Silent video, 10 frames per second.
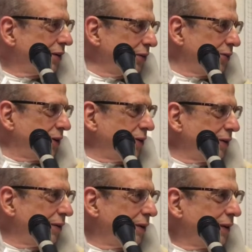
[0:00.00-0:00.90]
Do you
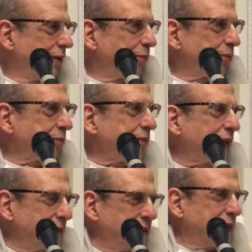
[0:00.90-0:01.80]
know?
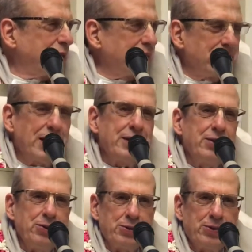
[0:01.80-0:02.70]
You do know. I
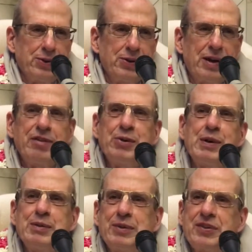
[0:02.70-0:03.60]
knew you knew.
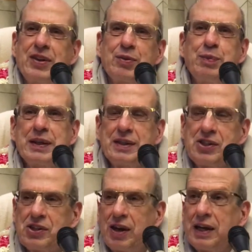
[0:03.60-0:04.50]
Everyone was just being
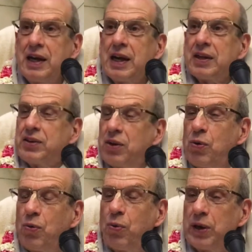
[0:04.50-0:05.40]
shy. You know,
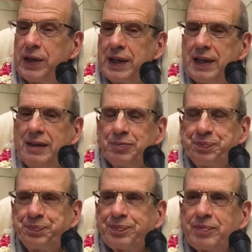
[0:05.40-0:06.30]
one day,
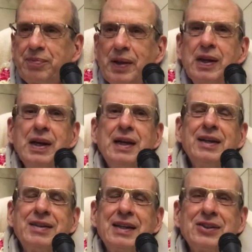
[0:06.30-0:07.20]

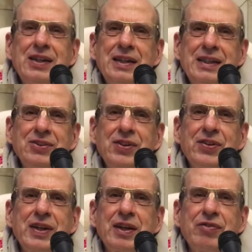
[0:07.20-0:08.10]
it's actually
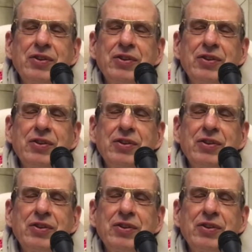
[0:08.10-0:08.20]
interesting.